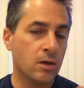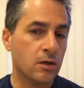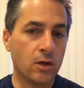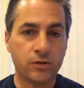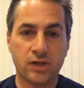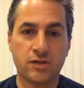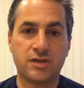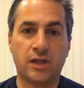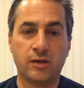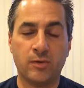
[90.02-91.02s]
You know, it doesn't
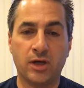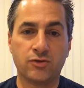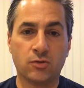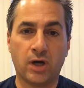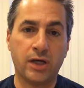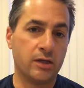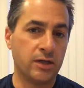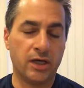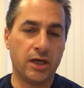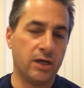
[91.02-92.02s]
sound like much, right?
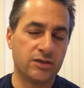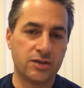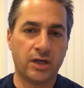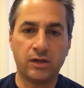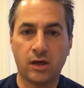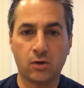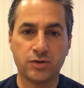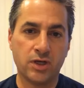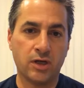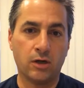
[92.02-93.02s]
It's
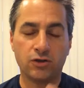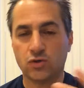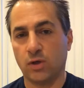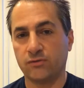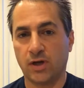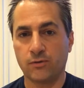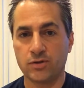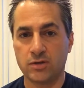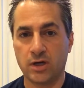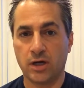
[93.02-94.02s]
$10 here, it's
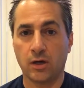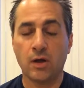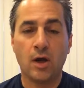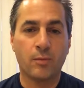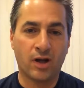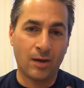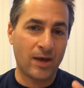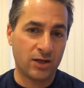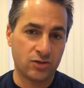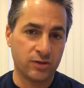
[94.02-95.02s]
$12 there, but I'm
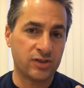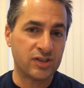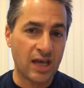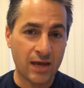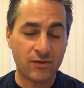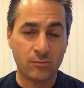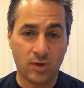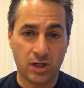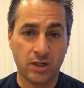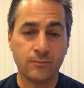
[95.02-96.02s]
actually saving
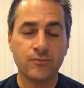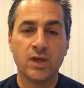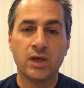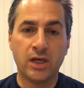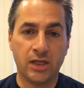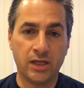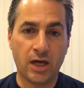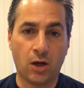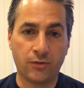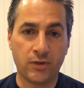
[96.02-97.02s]
money, eating
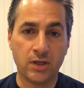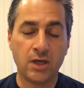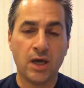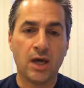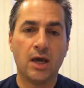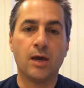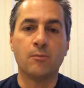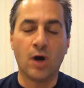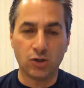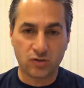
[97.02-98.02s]
healthy.
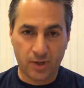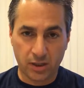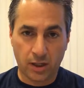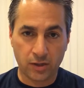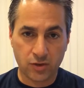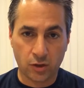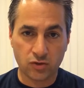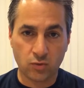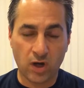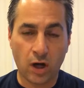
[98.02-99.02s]
Most of my clients are
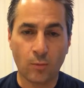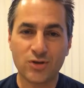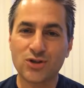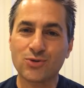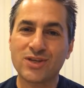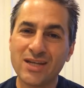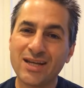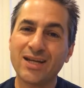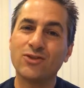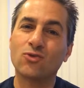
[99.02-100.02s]
as well, but you're
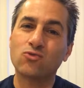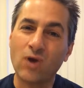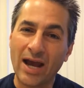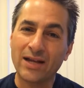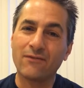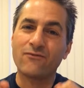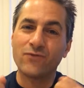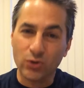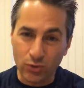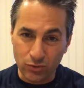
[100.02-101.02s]
getting the right
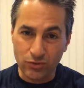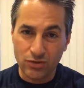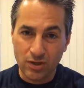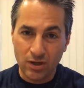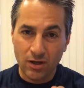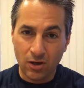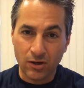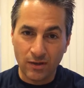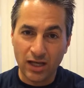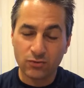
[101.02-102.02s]
foods.
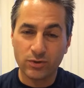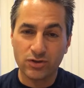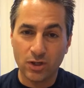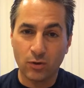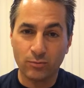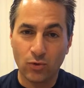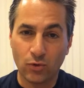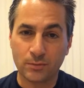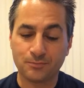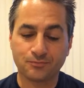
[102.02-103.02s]
Okay, that's what's so
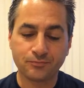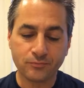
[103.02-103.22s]
important.